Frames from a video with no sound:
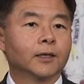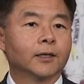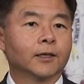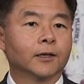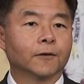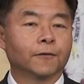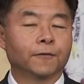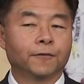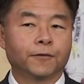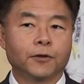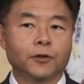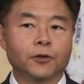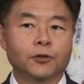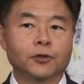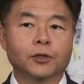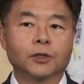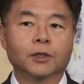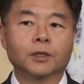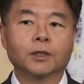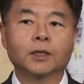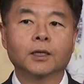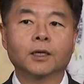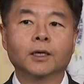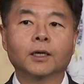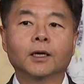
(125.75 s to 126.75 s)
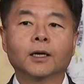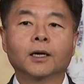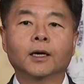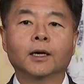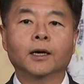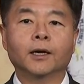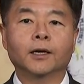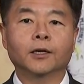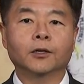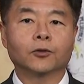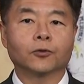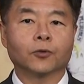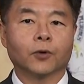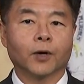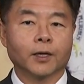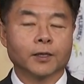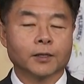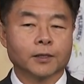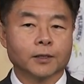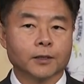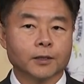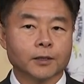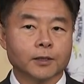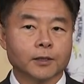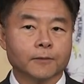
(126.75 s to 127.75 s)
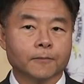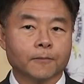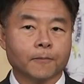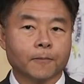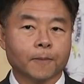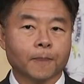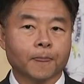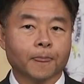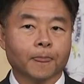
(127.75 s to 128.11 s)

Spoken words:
confusion, and crisis.